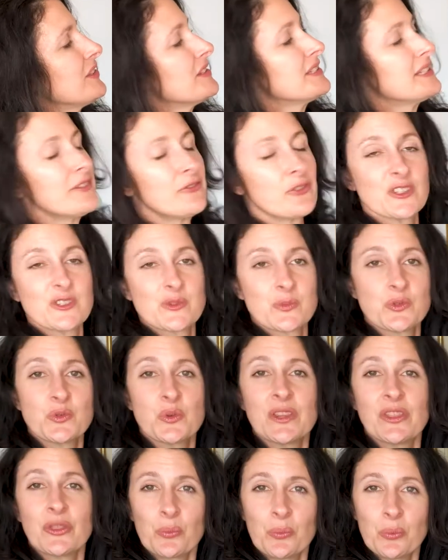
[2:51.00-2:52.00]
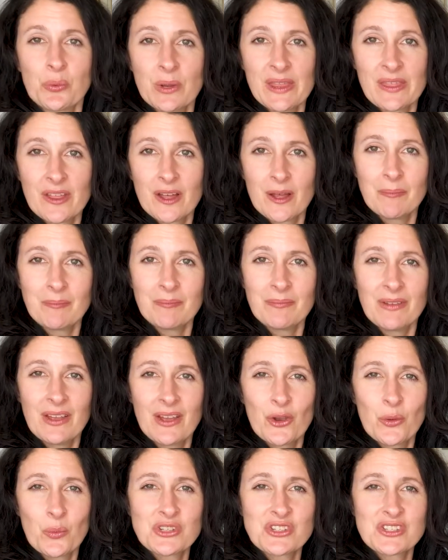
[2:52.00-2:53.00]
the difference between the rhythm,
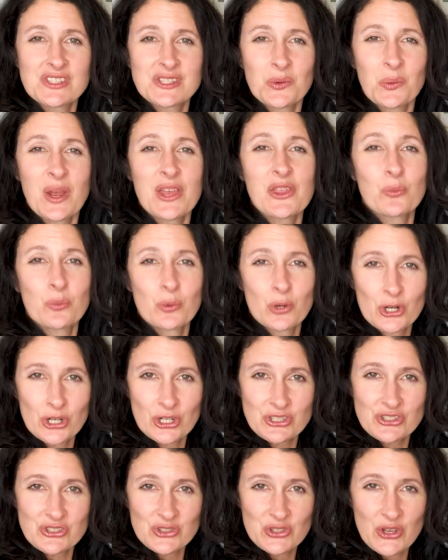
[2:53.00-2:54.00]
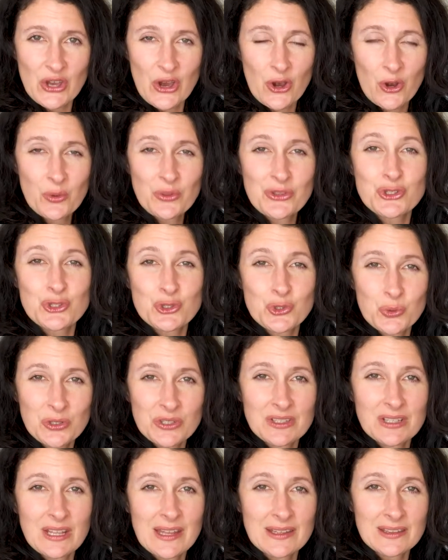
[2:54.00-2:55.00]
which is the way the words go, the short
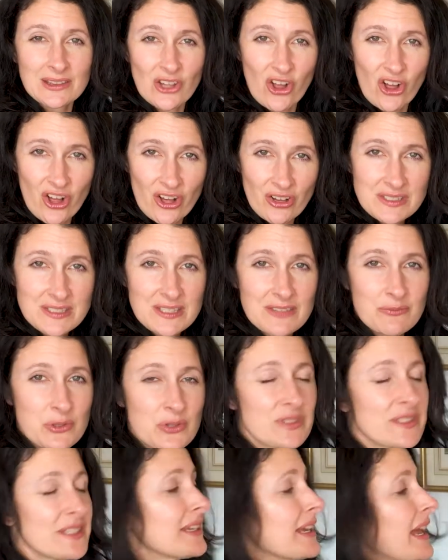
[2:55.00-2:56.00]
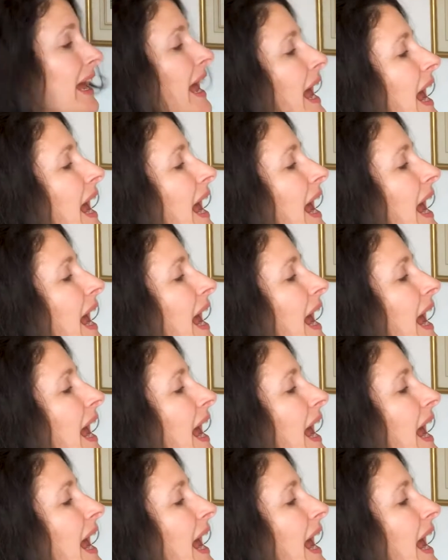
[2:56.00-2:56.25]
and longs of music,